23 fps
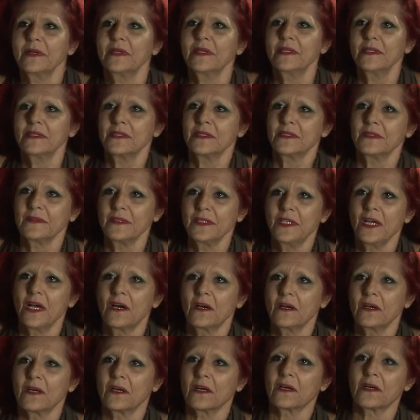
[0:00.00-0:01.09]
It's
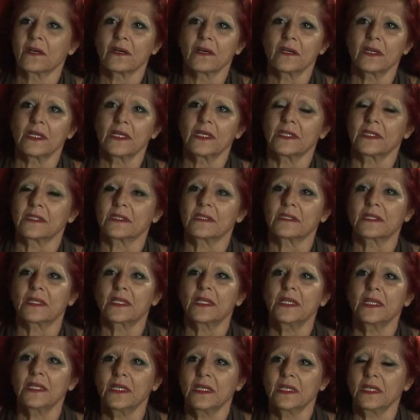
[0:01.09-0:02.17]
younger. It's
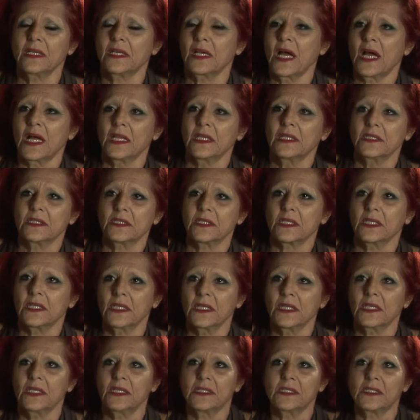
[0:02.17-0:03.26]
kid, college
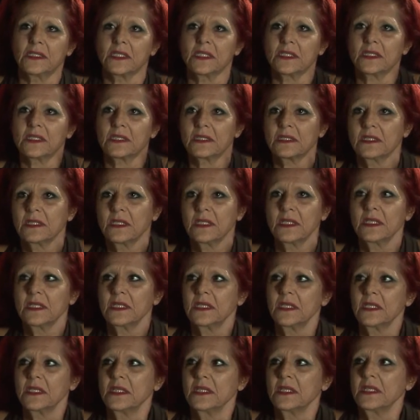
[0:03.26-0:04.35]
kids. It's
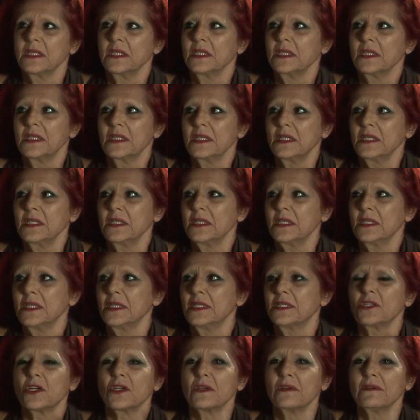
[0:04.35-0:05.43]

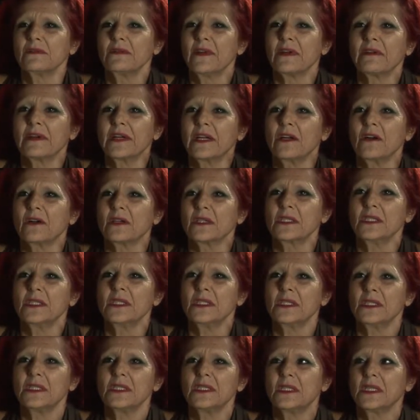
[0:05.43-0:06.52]
it's art, very
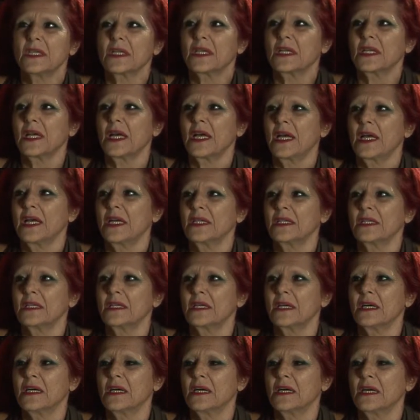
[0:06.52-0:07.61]
artistic and
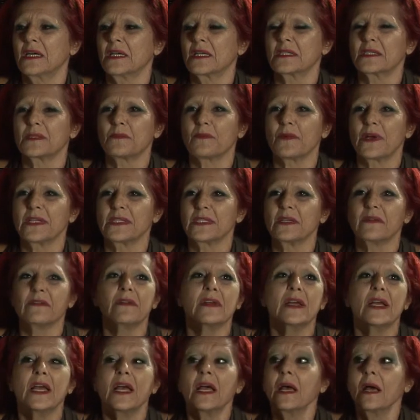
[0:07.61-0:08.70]
uh, expressive.
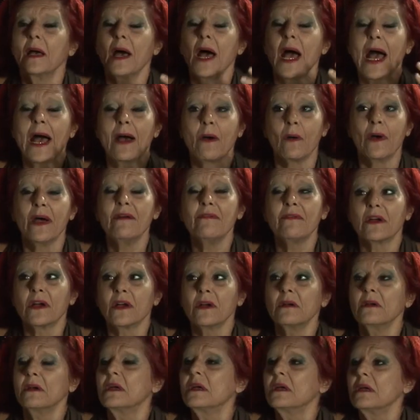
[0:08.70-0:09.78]
However
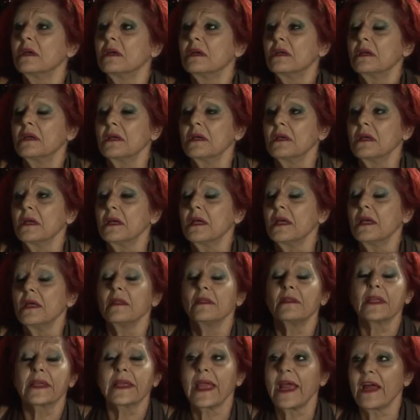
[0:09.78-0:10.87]

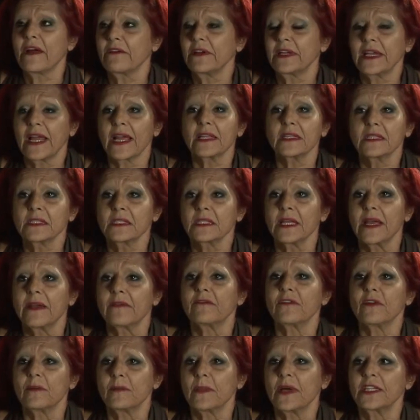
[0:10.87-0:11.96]
the Carrie necklace came
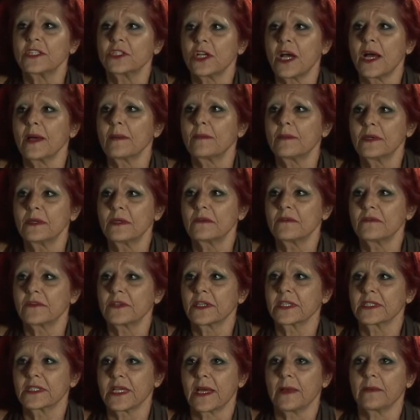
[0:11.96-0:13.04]
from my shop, for
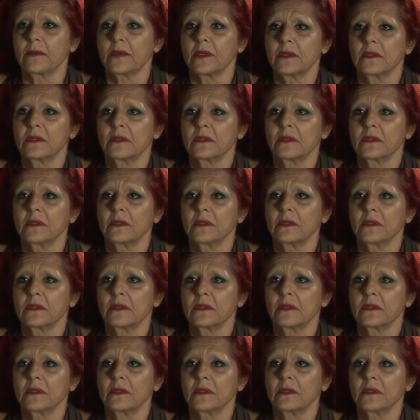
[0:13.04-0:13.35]
example.